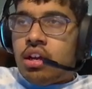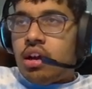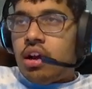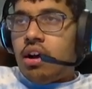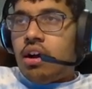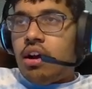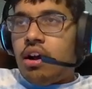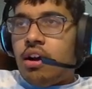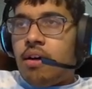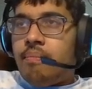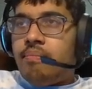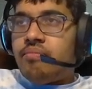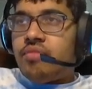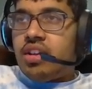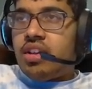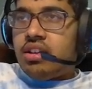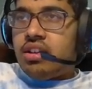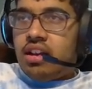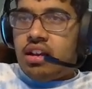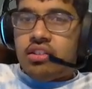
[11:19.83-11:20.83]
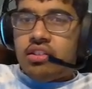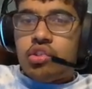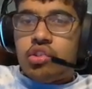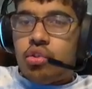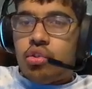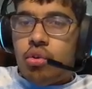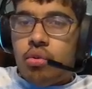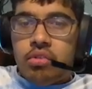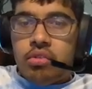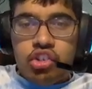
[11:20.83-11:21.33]
Um, and yeah,
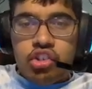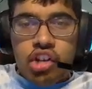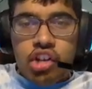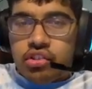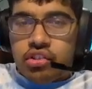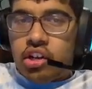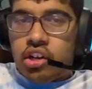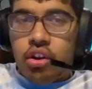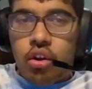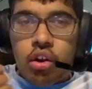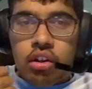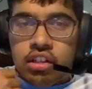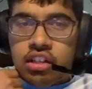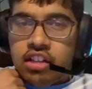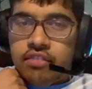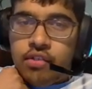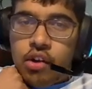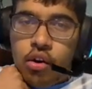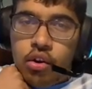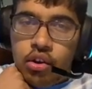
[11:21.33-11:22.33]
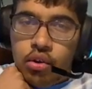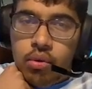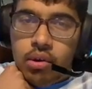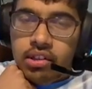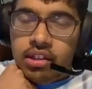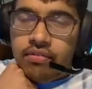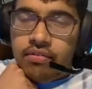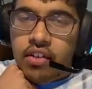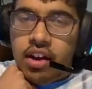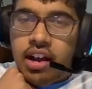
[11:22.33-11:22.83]
so shout out to Angola, they've already
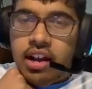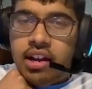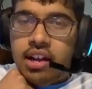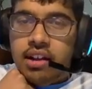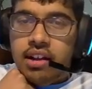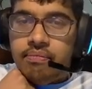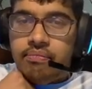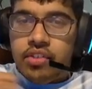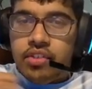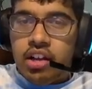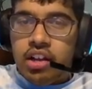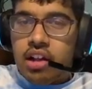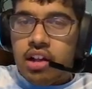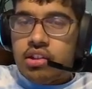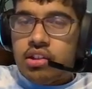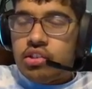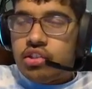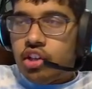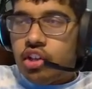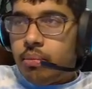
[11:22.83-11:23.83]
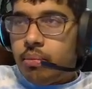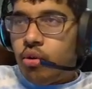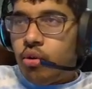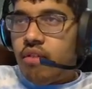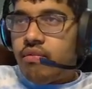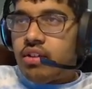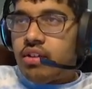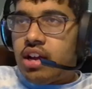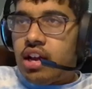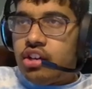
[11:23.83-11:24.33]
qualified. They got the double
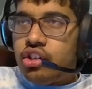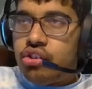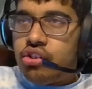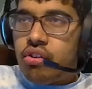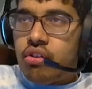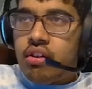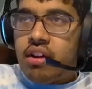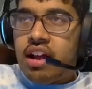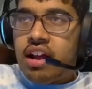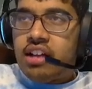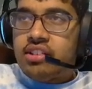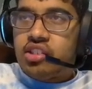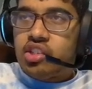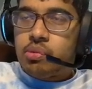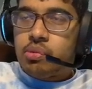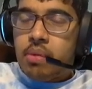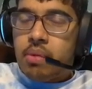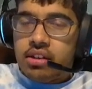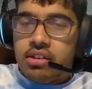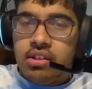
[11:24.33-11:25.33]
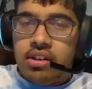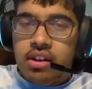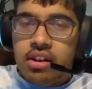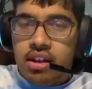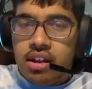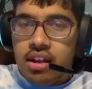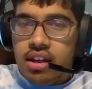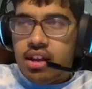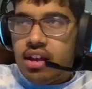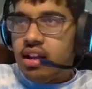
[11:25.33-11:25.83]
over Niger as expected.
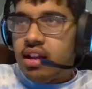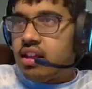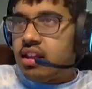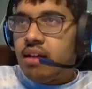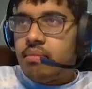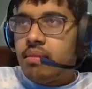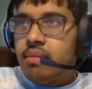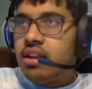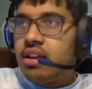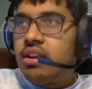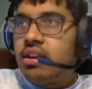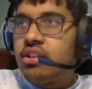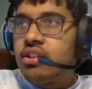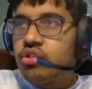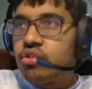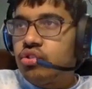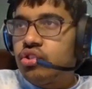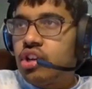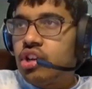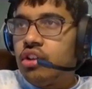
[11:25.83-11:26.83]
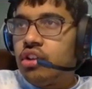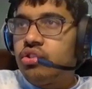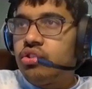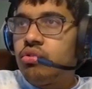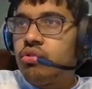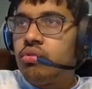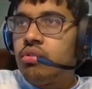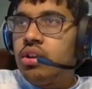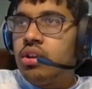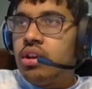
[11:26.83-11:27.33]
And yeah, man. So shout out
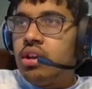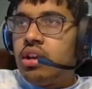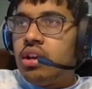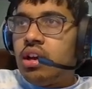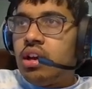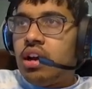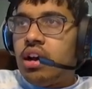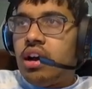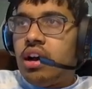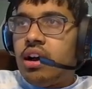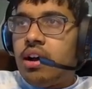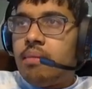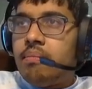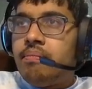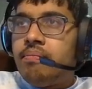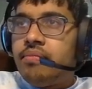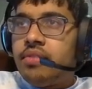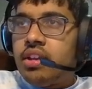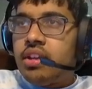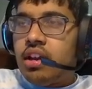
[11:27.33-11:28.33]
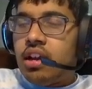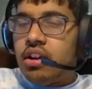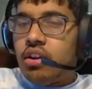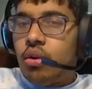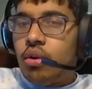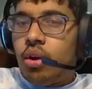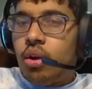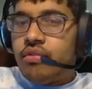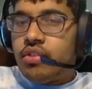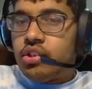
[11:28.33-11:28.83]
to um,
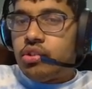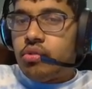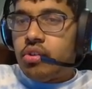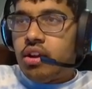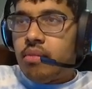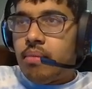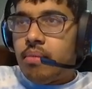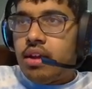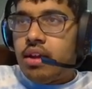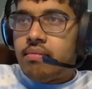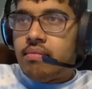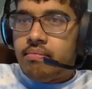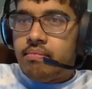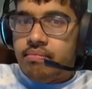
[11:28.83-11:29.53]
Angola for doing it, man.